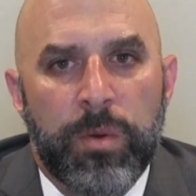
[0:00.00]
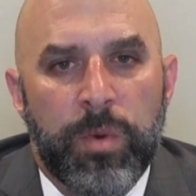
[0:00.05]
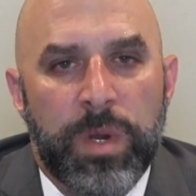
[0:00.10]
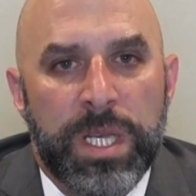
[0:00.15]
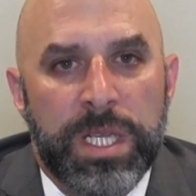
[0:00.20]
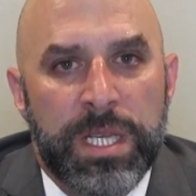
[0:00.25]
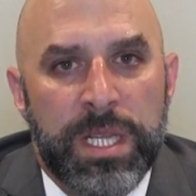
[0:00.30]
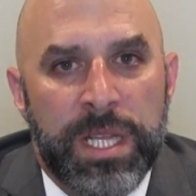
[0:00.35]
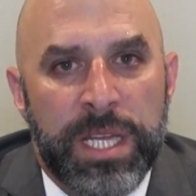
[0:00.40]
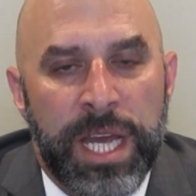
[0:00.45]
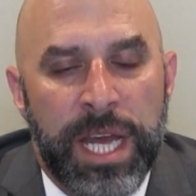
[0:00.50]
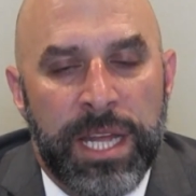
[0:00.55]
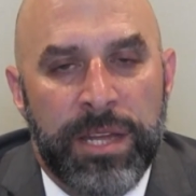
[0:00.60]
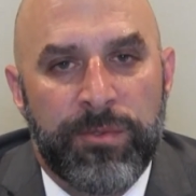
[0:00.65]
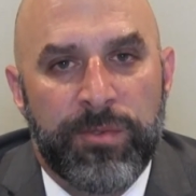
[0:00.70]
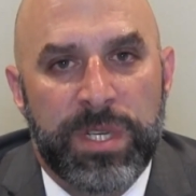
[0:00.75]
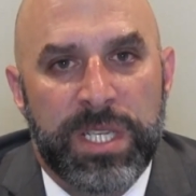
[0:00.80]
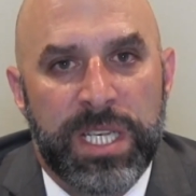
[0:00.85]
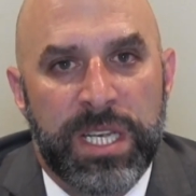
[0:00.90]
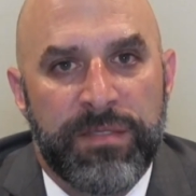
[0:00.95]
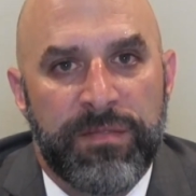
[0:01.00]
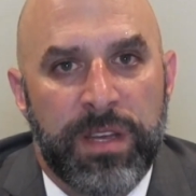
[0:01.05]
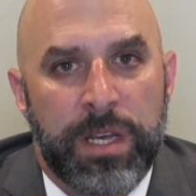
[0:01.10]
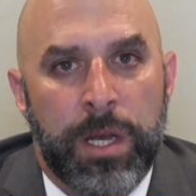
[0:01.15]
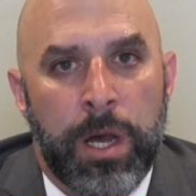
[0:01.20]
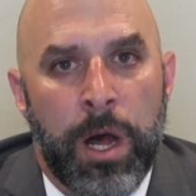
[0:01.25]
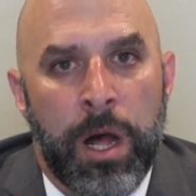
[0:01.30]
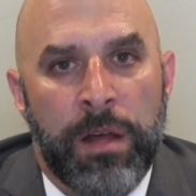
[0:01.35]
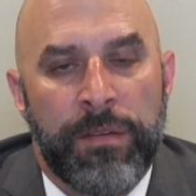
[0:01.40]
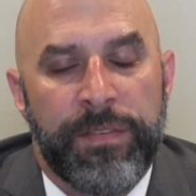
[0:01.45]
Recently, I received a
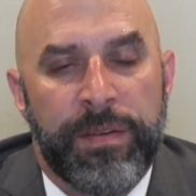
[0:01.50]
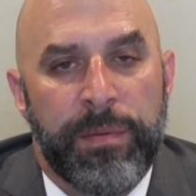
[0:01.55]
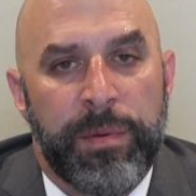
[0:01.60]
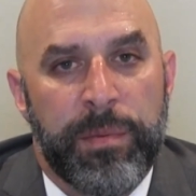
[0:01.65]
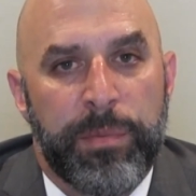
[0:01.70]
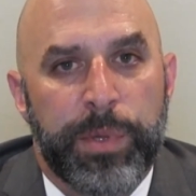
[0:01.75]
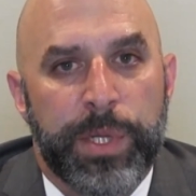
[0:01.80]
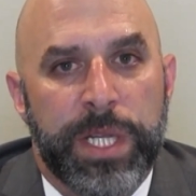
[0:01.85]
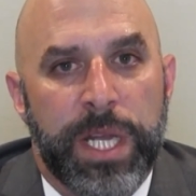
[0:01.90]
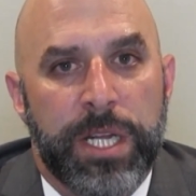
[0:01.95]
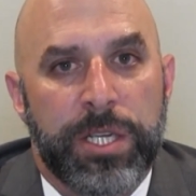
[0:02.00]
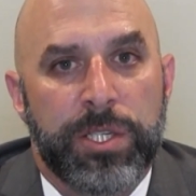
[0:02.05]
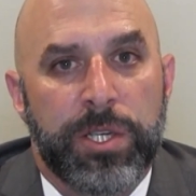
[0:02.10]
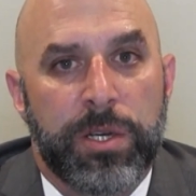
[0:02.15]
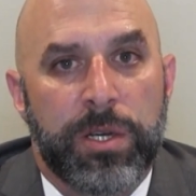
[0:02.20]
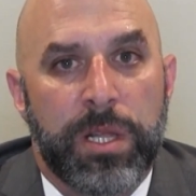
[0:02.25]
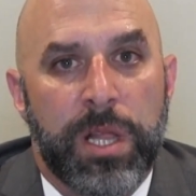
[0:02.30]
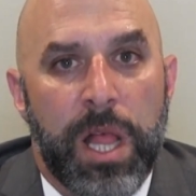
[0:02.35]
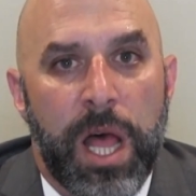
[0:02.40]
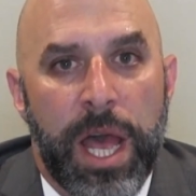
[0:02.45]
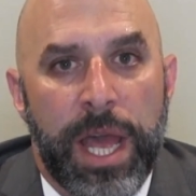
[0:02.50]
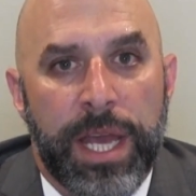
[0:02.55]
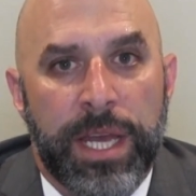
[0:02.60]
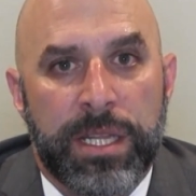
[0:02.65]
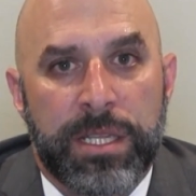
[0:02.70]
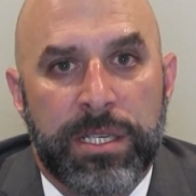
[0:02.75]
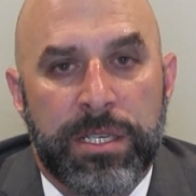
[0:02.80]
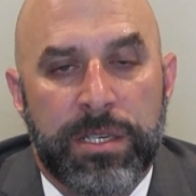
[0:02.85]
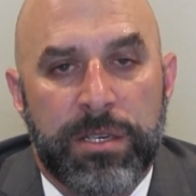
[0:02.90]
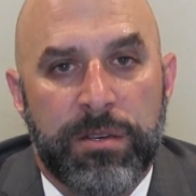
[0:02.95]
call from a potential
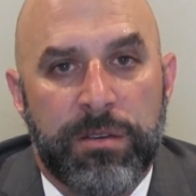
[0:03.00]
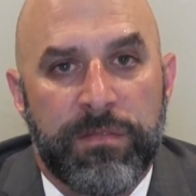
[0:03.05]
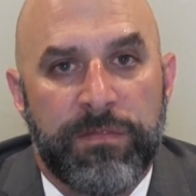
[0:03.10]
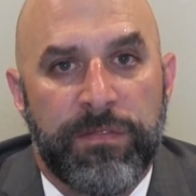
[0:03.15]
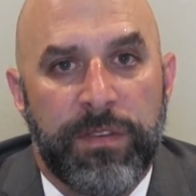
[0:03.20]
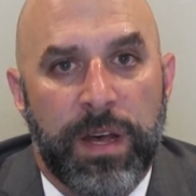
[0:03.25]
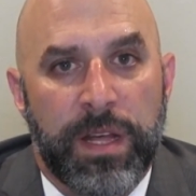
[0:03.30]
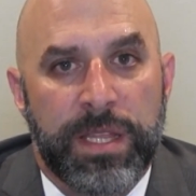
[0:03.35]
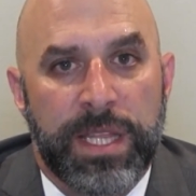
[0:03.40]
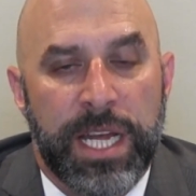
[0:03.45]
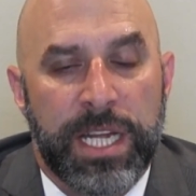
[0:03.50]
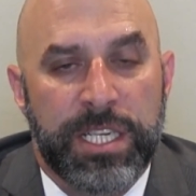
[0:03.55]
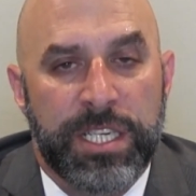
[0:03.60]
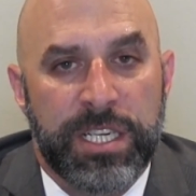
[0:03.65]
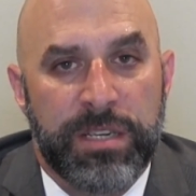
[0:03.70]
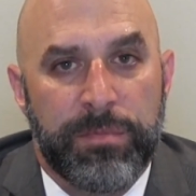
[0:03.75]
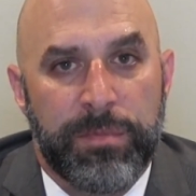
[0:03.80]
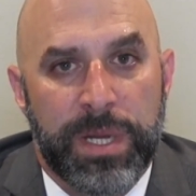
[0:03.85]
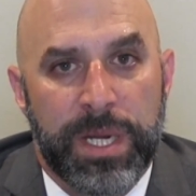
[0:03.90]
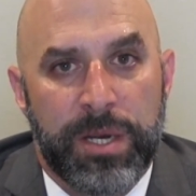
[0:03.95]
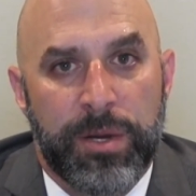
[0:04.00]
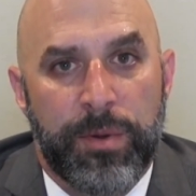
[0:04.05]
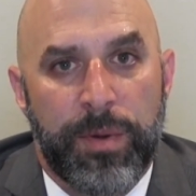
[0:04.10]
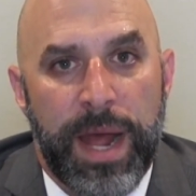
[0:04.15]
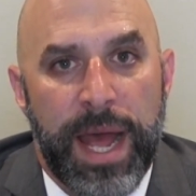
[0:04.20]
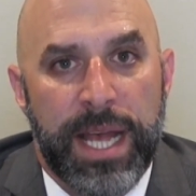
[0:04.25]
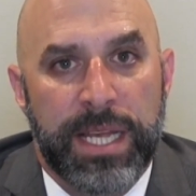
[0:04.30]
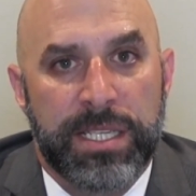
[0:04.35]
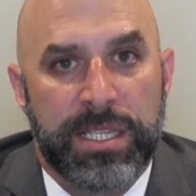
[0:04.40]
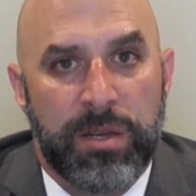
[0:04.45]
client who felt that she'd been
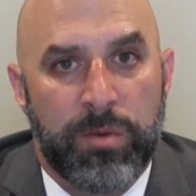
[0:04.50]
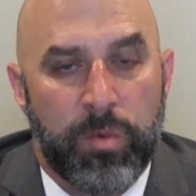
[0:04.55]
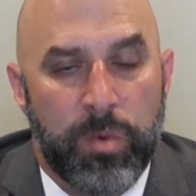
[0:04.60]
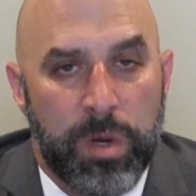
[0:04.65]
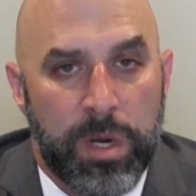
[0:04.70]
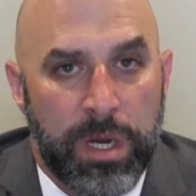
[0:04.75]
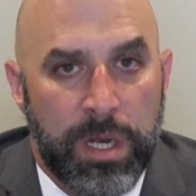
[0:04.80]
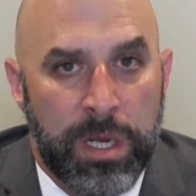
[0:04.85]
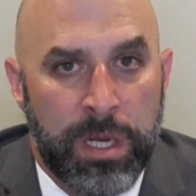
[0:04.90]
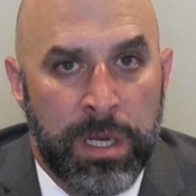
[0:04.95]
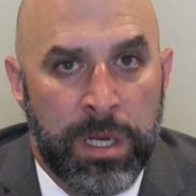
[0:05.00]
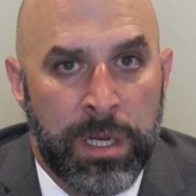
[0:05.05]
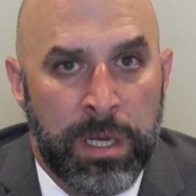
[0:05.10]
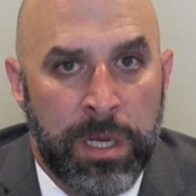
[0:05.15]
harassed at work.